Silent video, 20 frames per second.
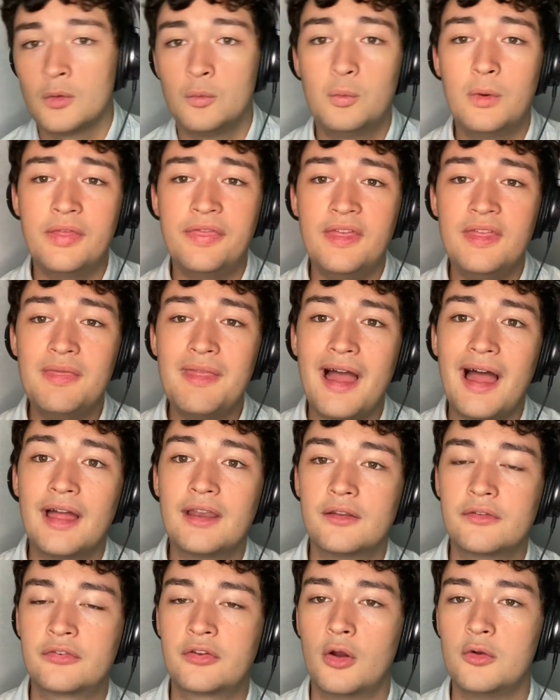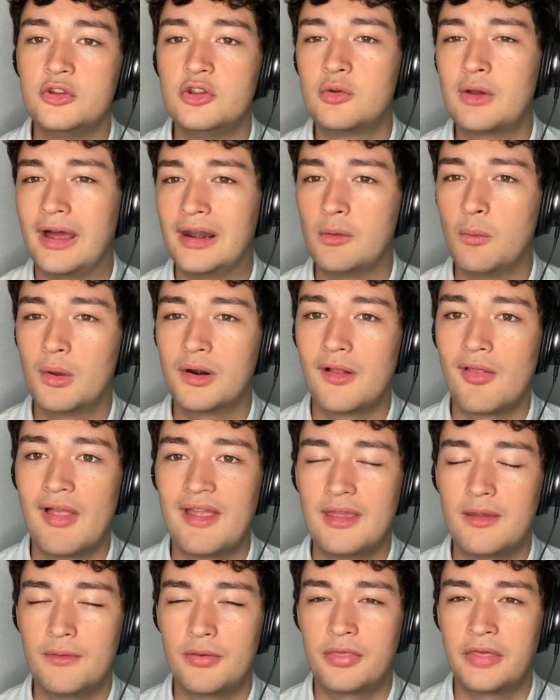Within that, so you kind of want to
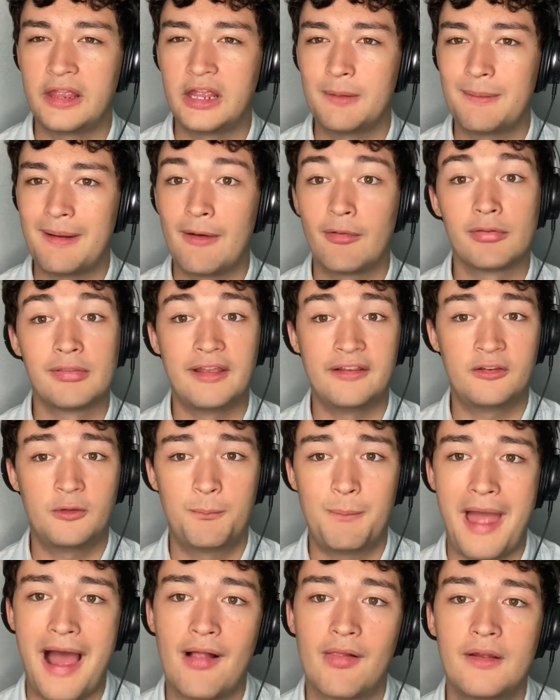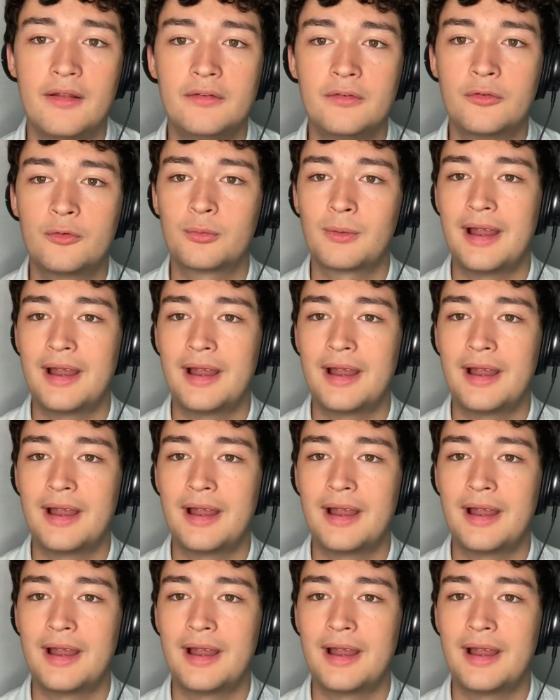like think about list balance,